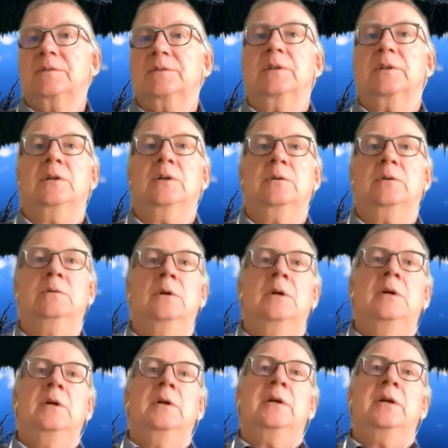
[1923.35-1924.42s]
So
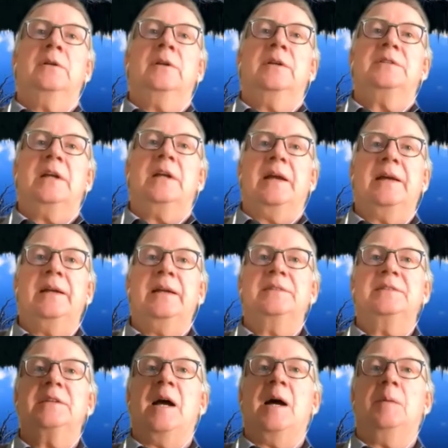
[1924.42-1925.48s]
let's take an
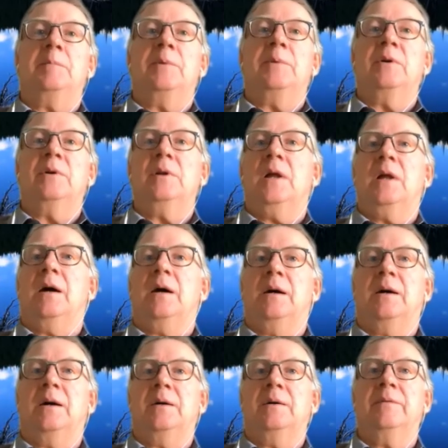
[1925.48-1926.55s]
example
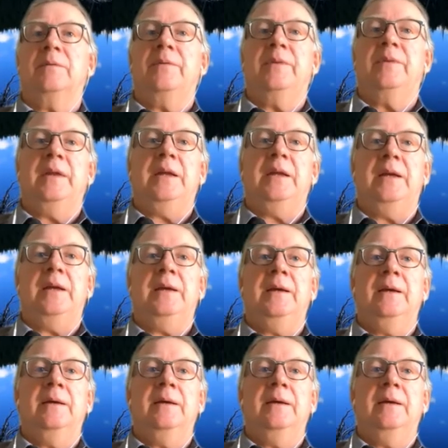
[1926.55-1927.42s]
of the